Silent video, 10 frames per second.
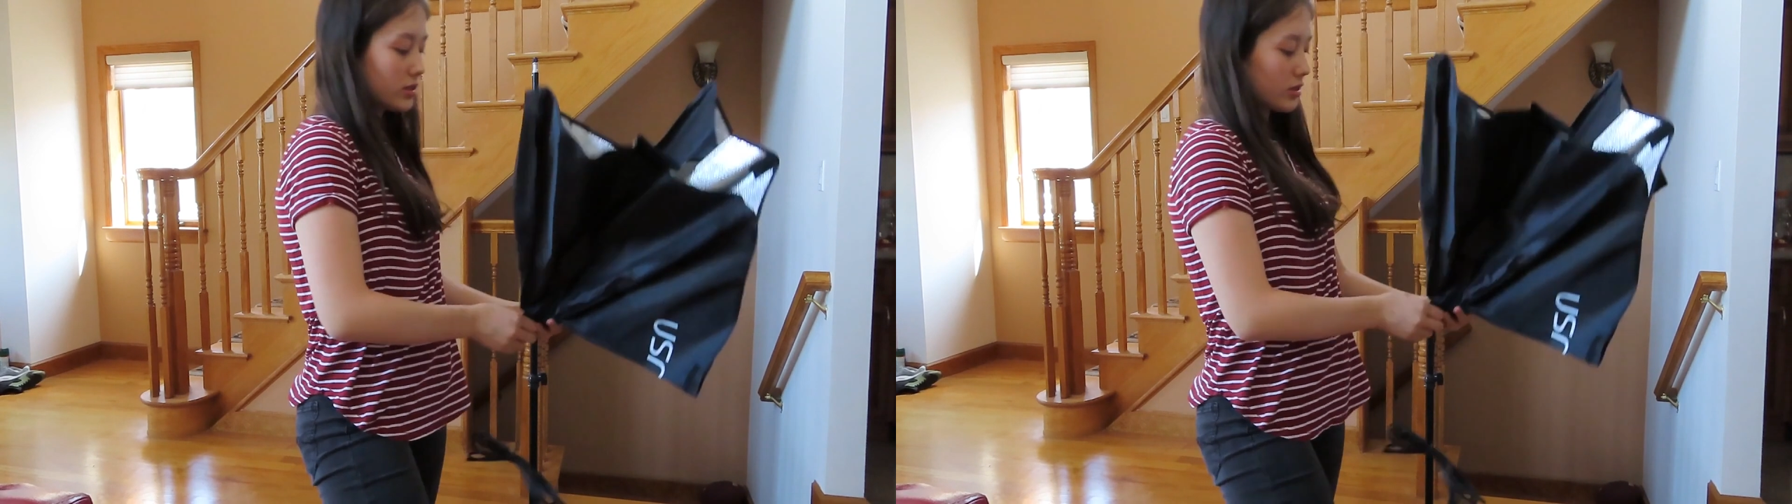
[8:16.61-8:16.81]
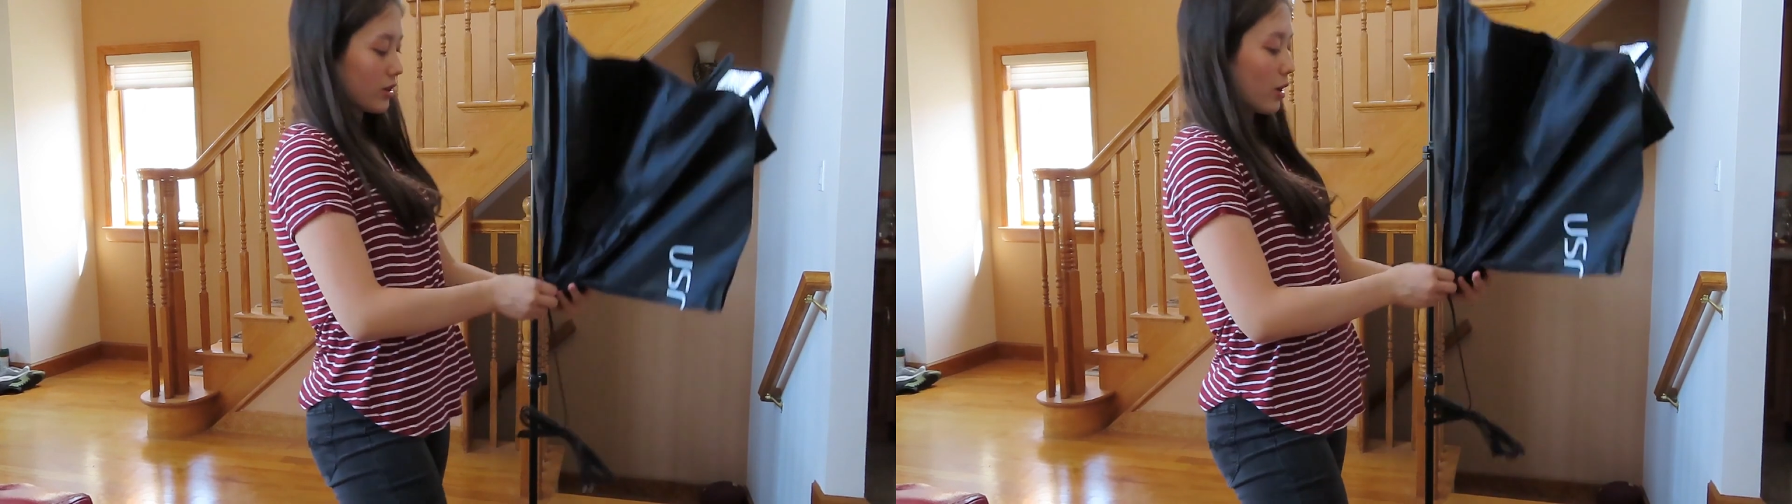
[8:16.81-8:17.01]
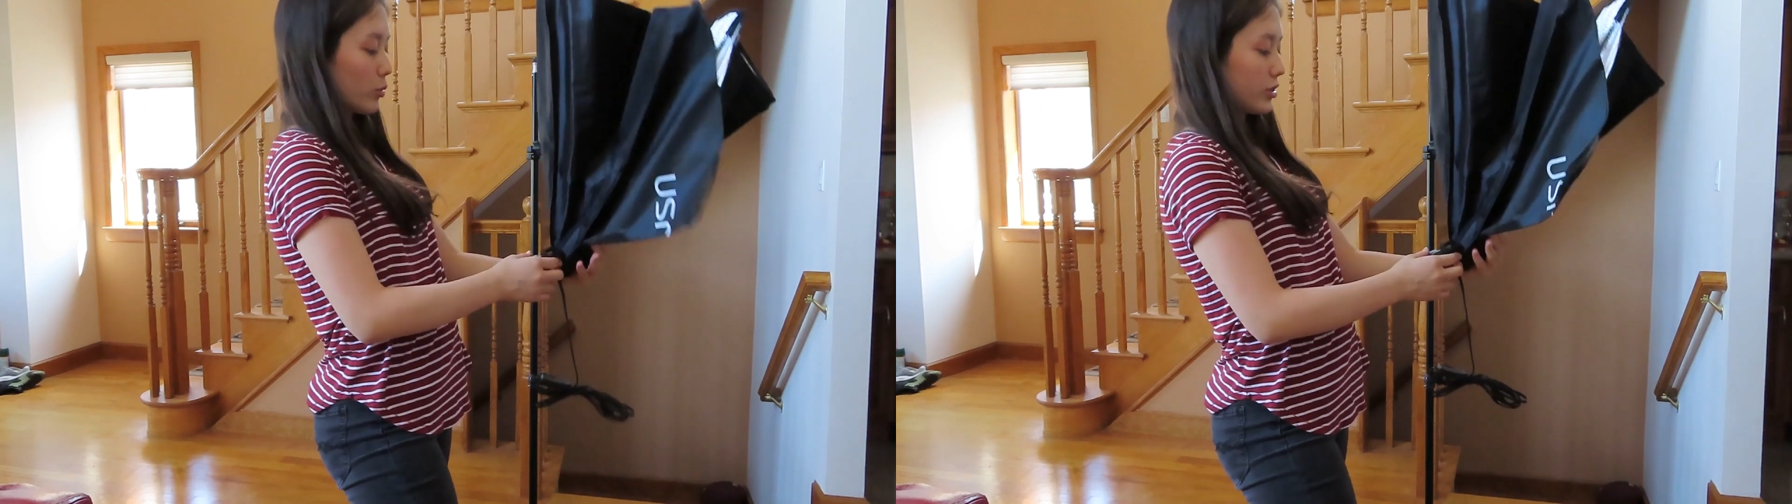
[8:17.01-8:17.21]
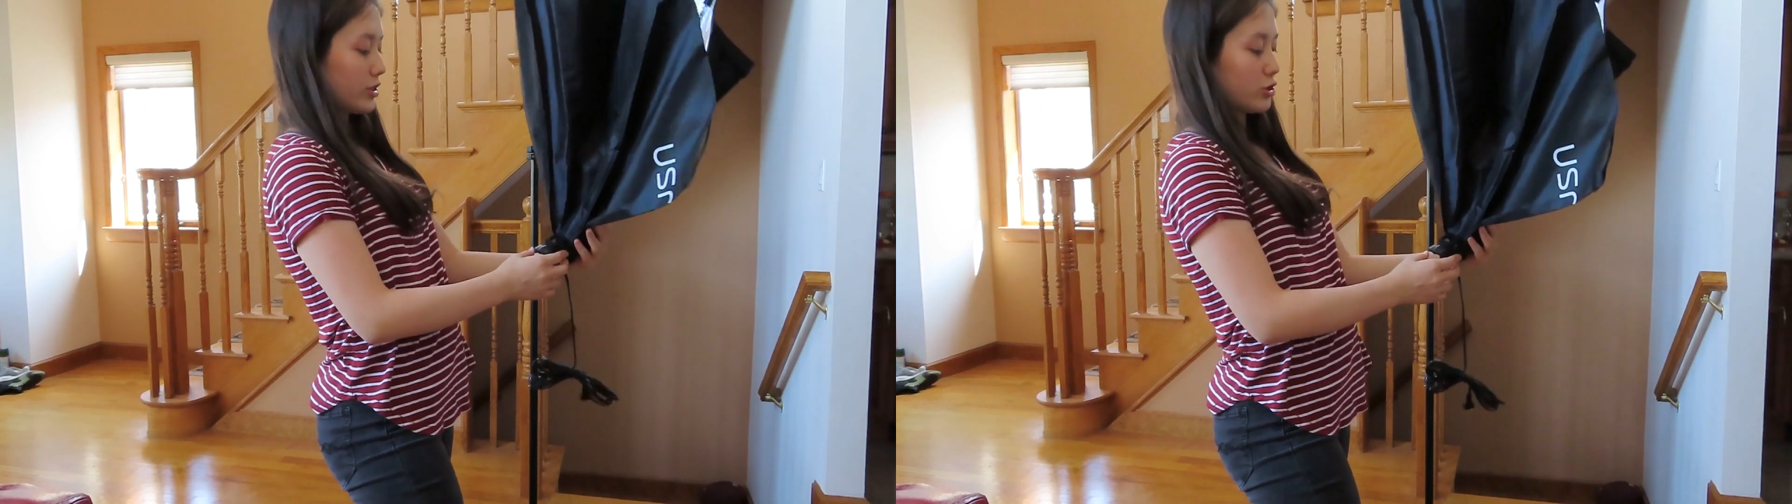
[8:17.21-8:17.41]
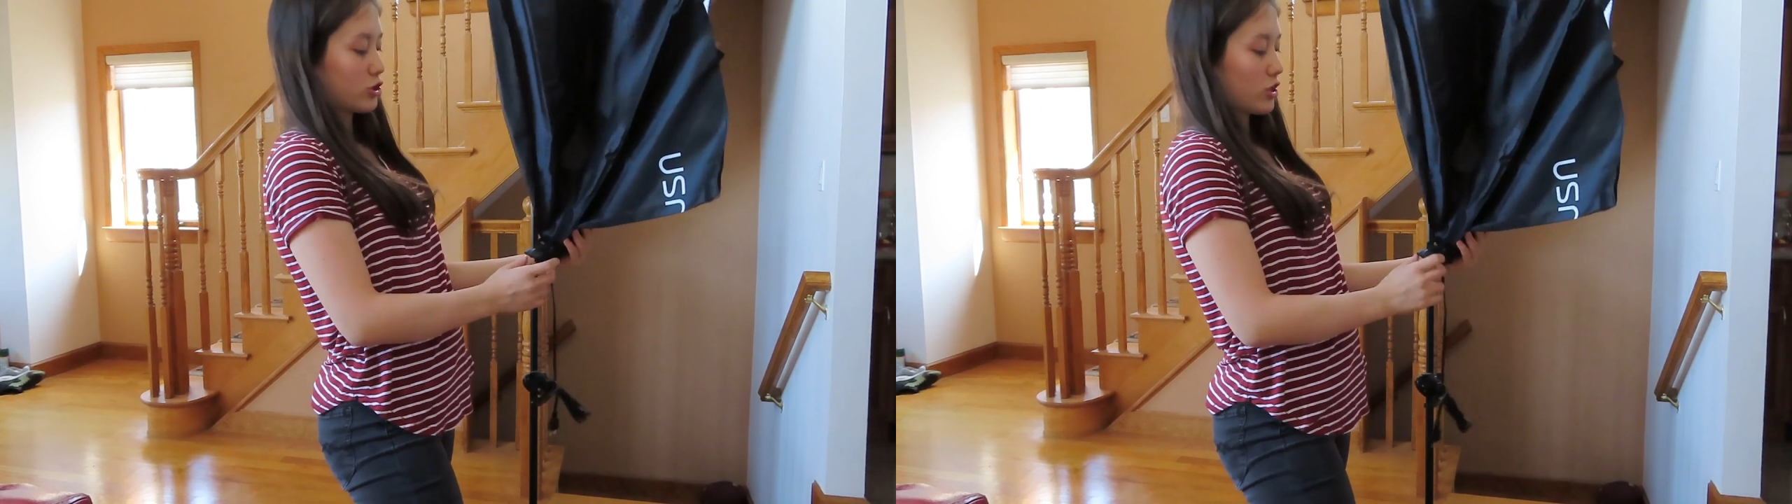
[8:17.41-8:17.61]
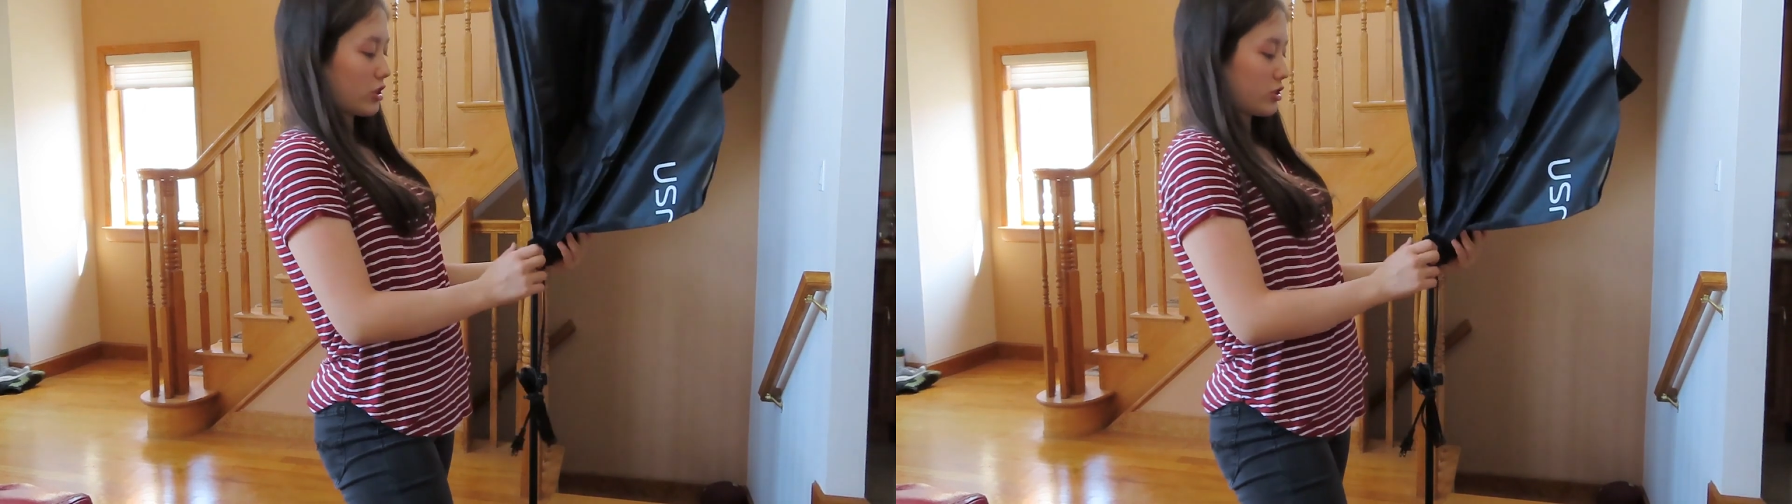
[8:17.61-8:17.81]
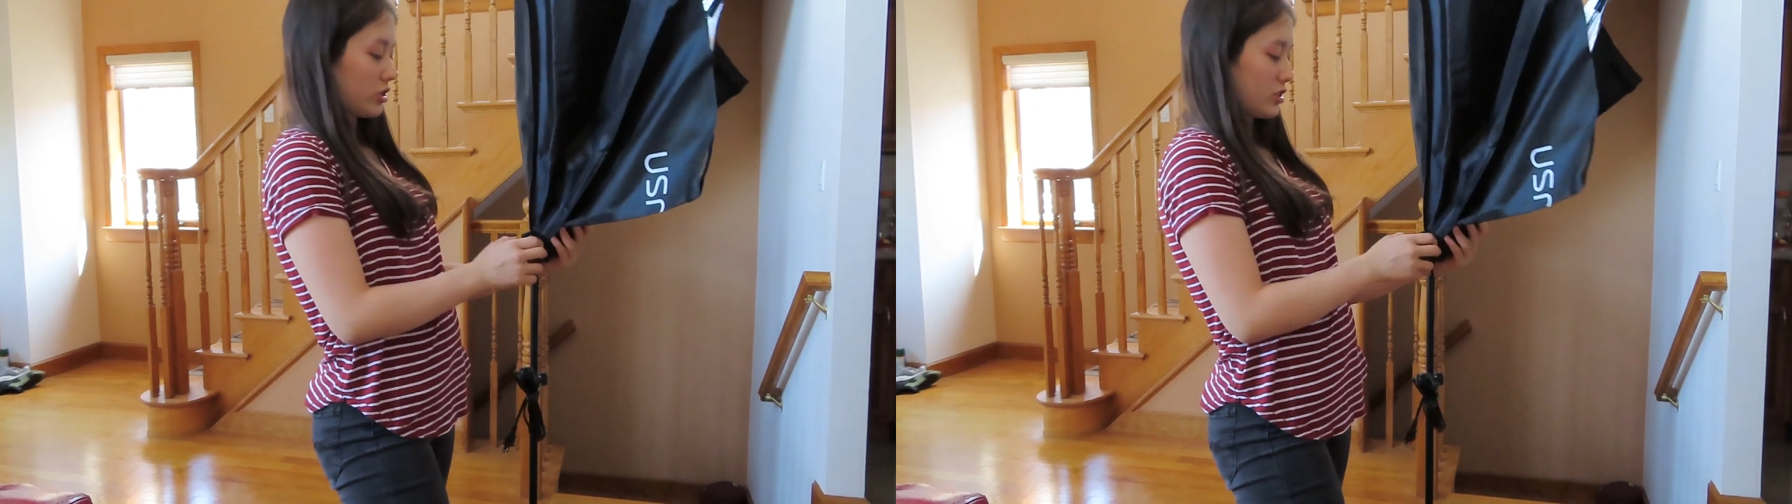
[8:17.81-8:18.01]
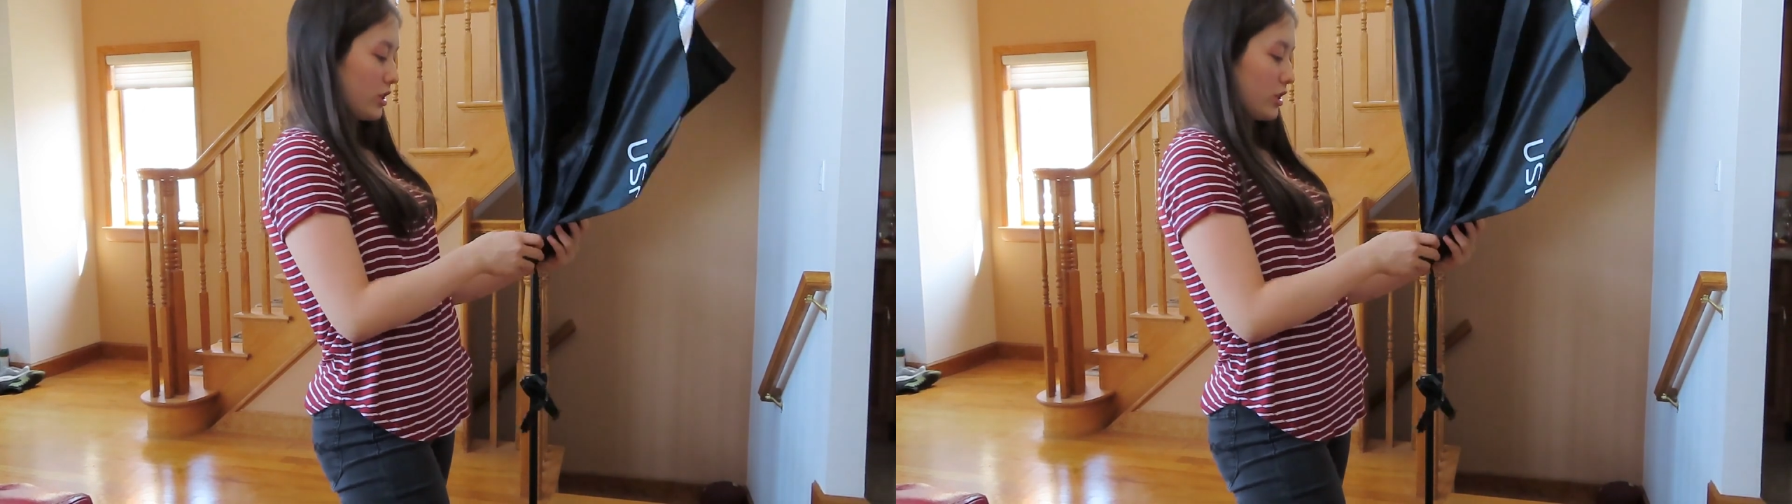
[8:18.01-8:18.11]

doesn't come with instructions.